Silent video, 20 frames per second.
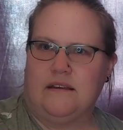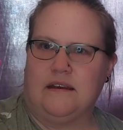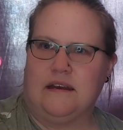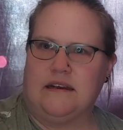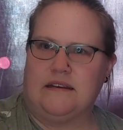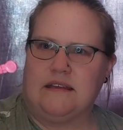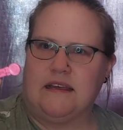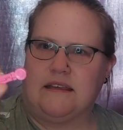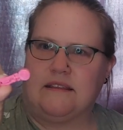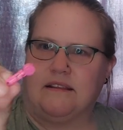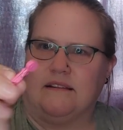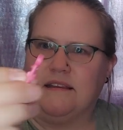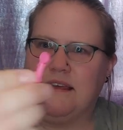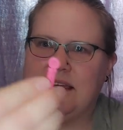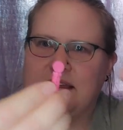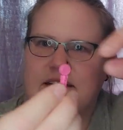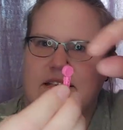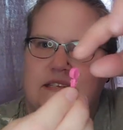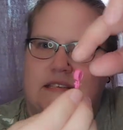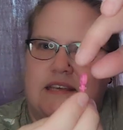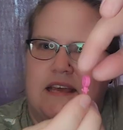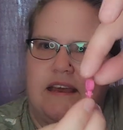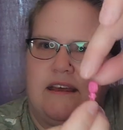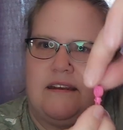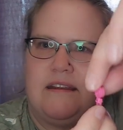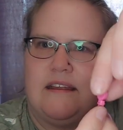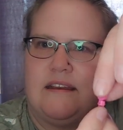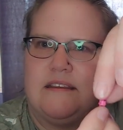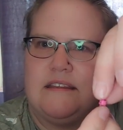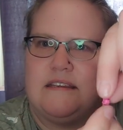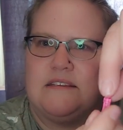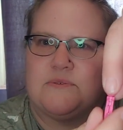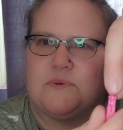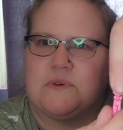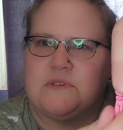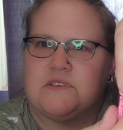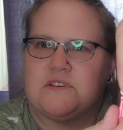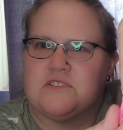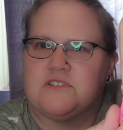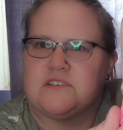I take the lancet, and these
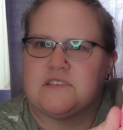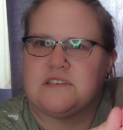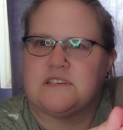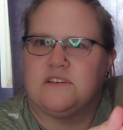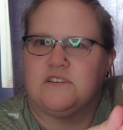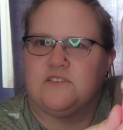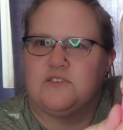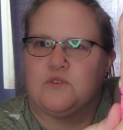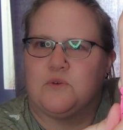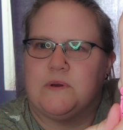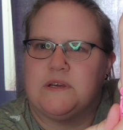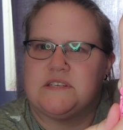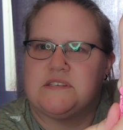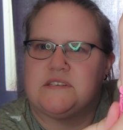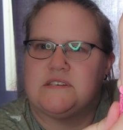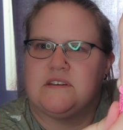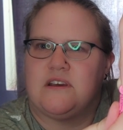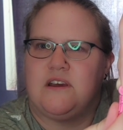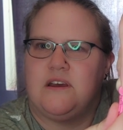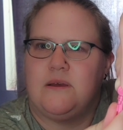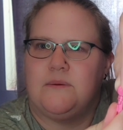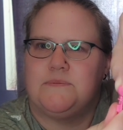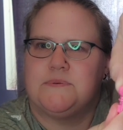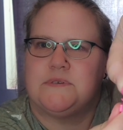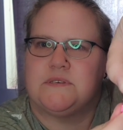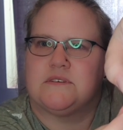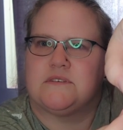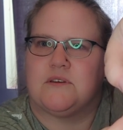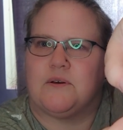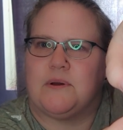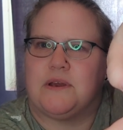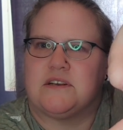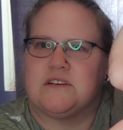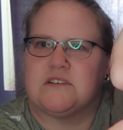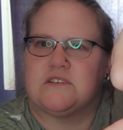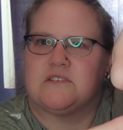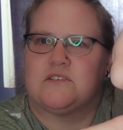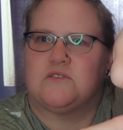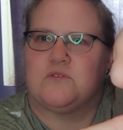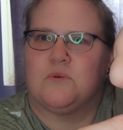ones are just little twist tops, so I
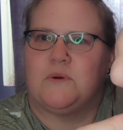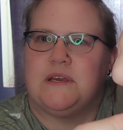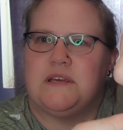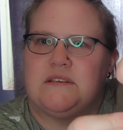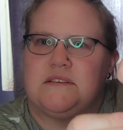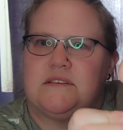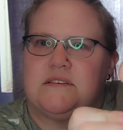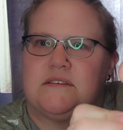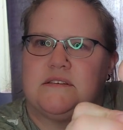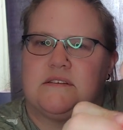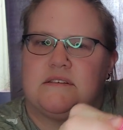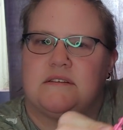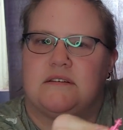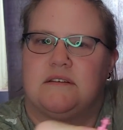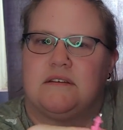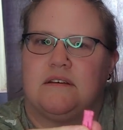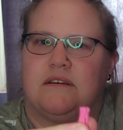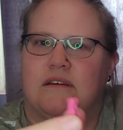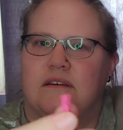just twist